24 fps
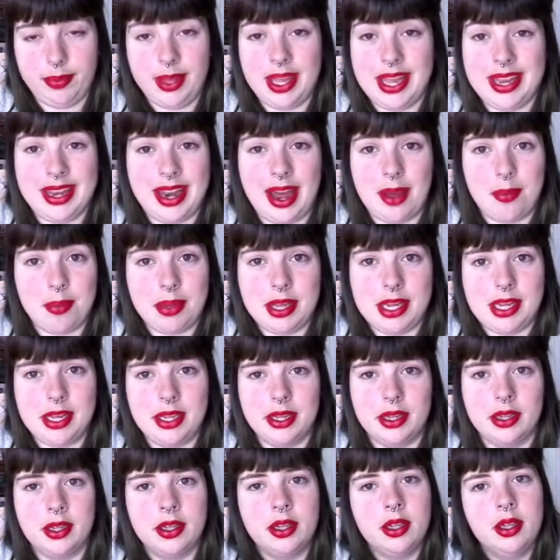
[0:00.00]
it not
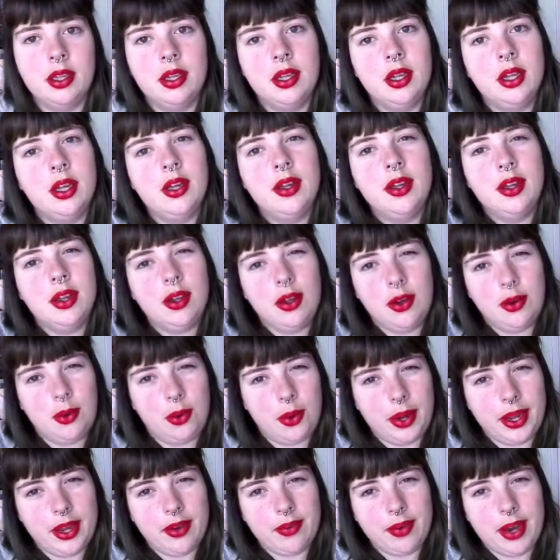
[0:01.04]
being
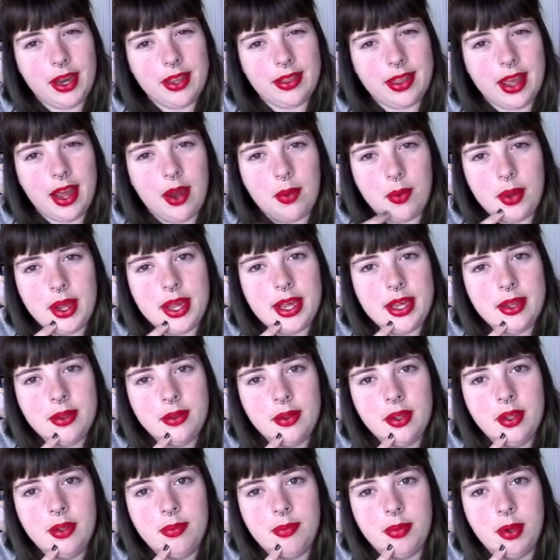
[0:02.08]
quite right that way.
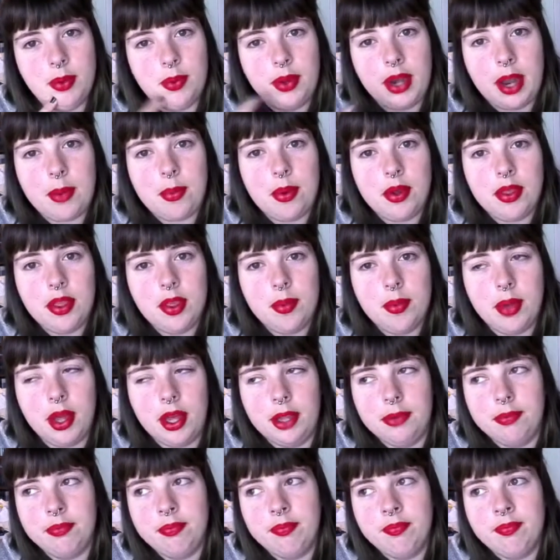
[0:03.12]
But when I put them
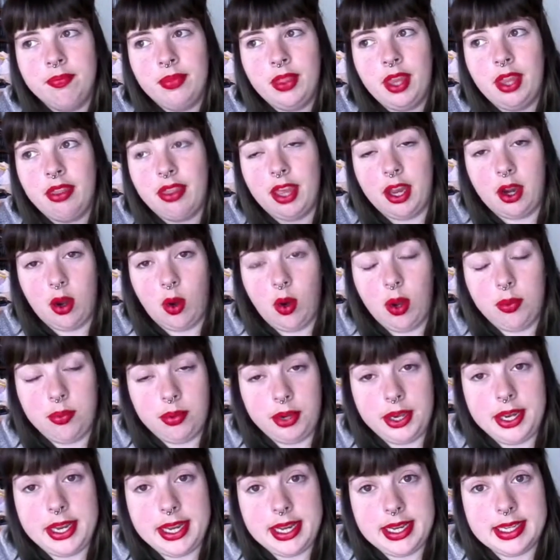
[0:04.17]
on, they go on
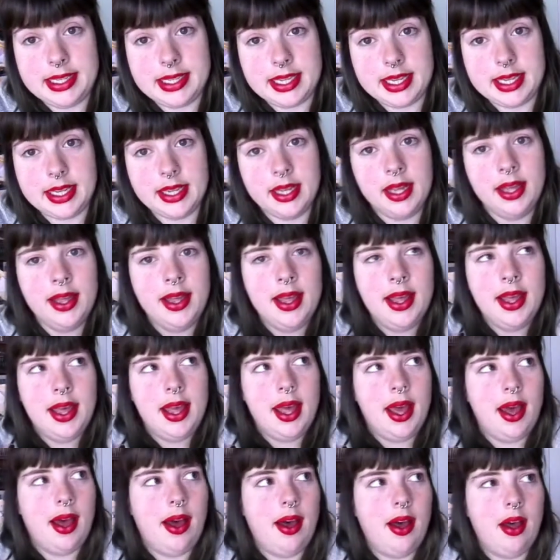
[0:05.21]
pretty easy.
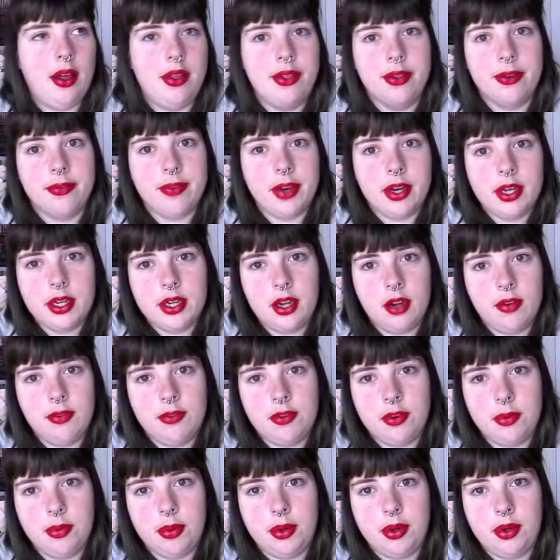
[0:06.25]
They're very
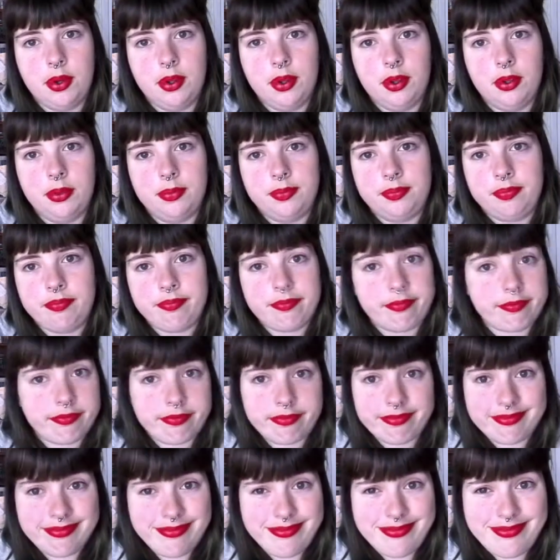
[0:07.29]
comfortable.
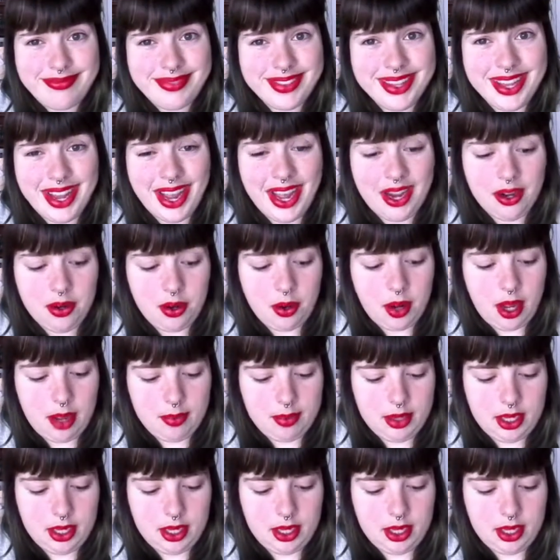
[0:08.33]
I don't know,